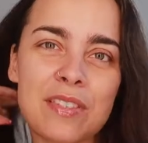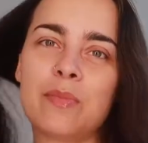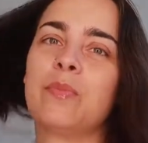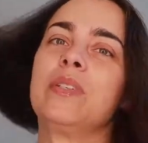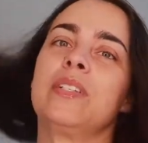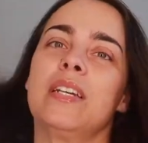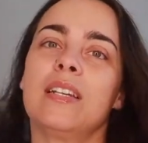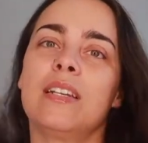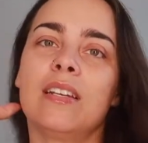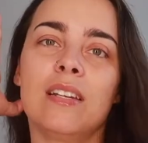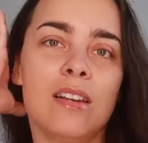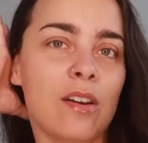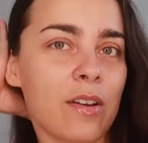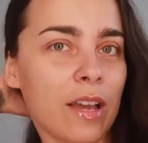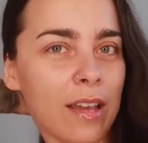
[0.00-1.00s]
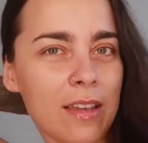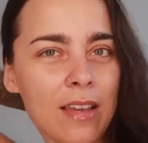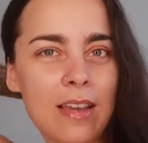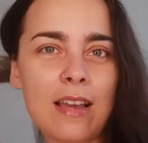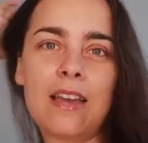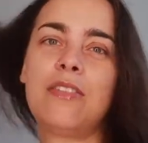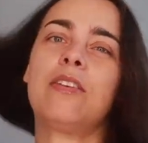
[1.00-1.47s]
someone did okay
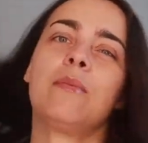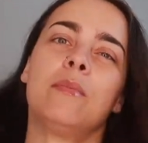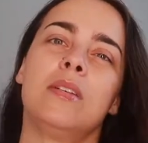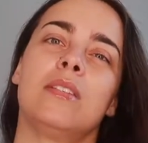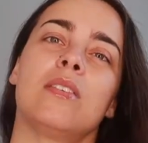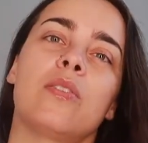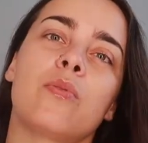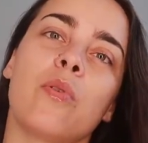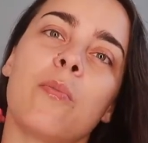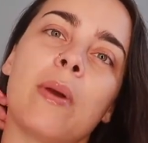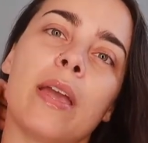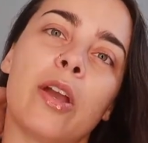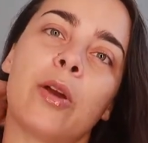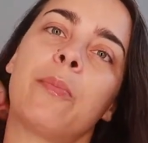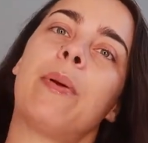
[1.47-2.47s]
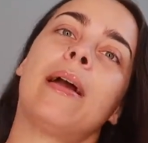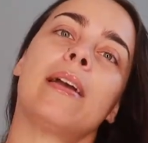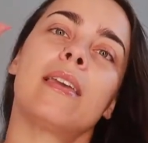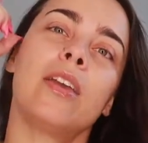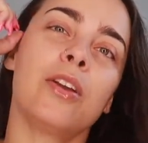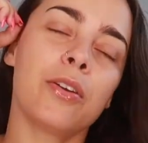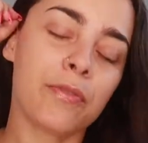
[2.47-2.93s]
think I'm gonna need to throw my hair back
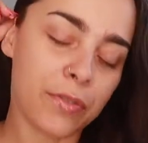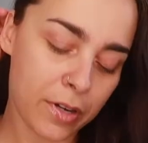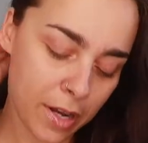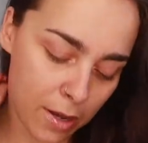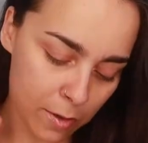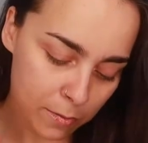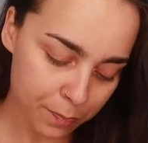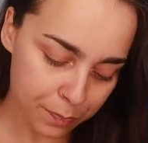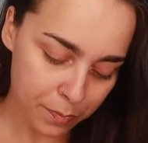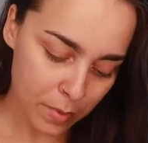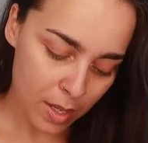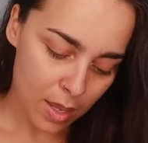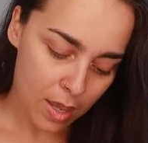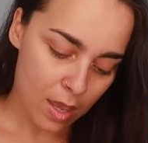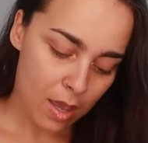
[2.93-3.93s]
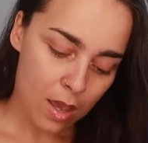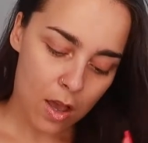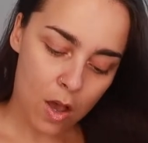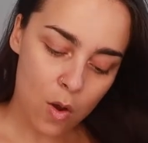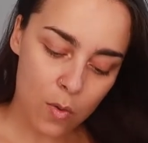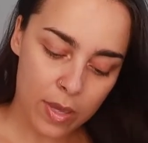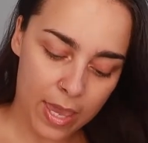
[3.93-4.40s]
here for now.
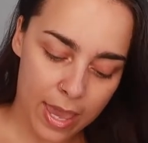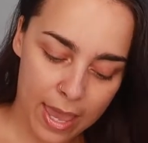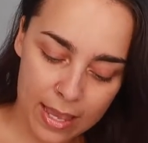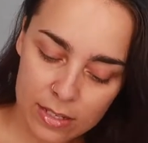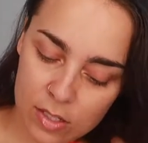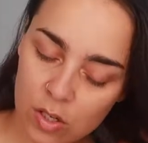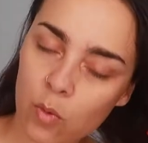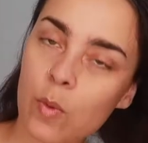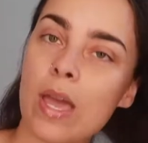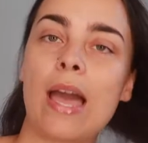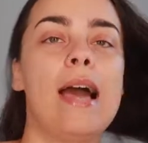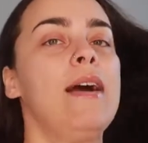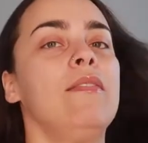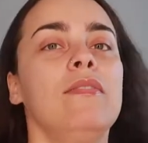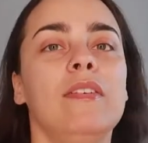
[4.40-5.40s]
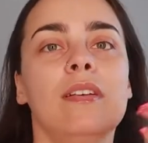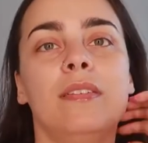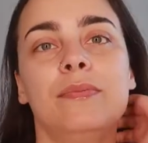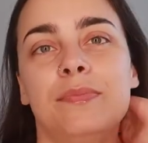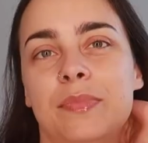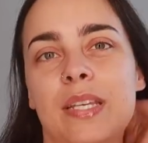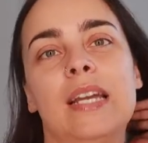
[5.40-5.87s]
Okay, so we have,
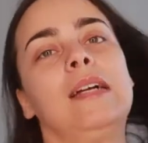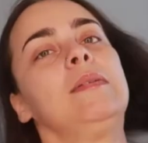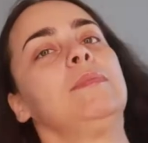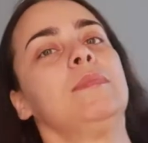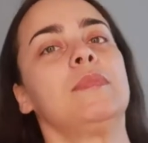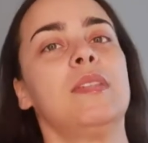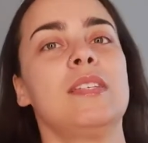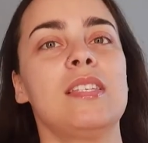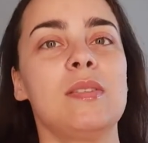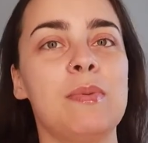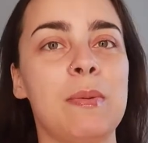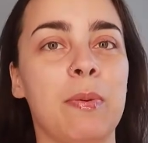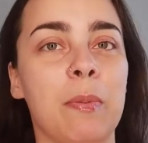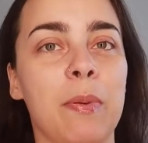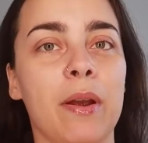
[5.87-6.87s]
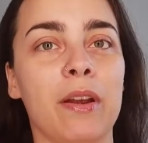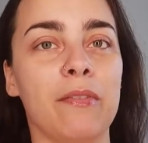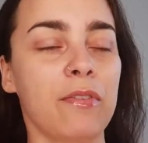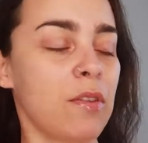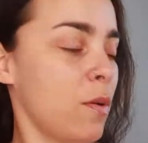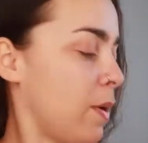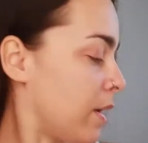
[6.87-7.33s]
yeah, this is me preparing
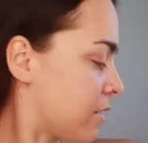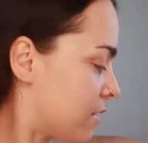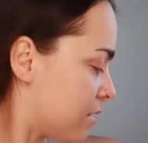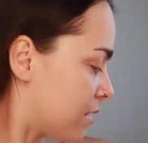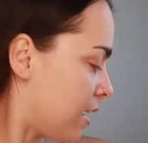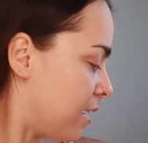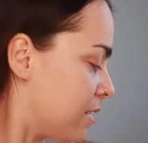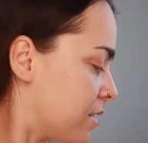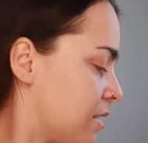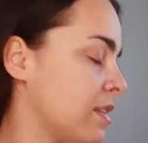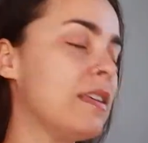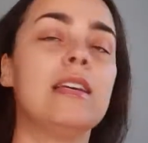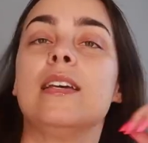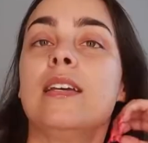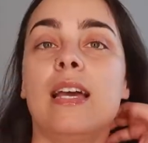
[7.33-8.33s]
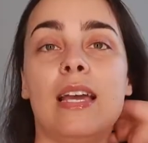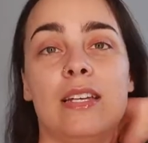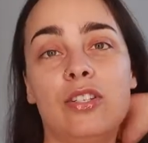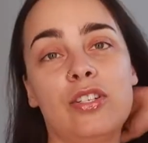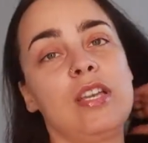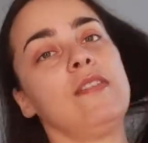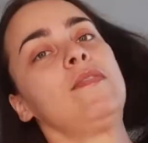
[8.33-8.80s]
for the waxes, guys. I
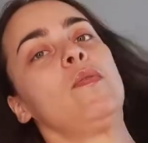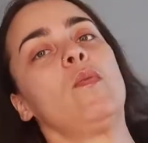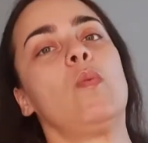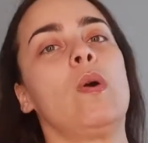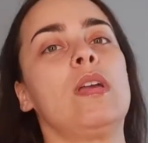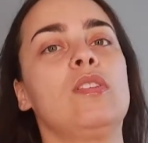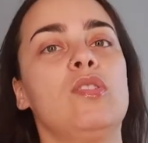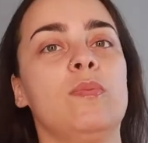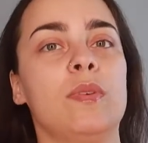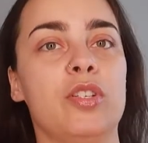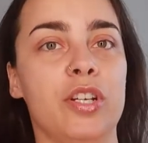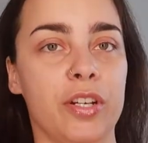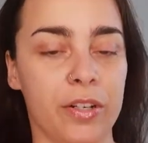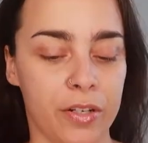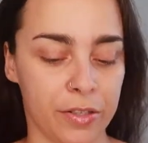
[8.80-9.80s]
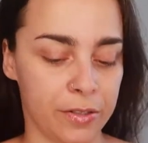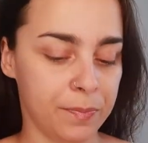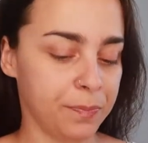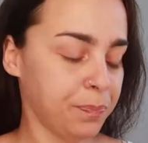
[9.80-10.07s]
just have way too much hair here.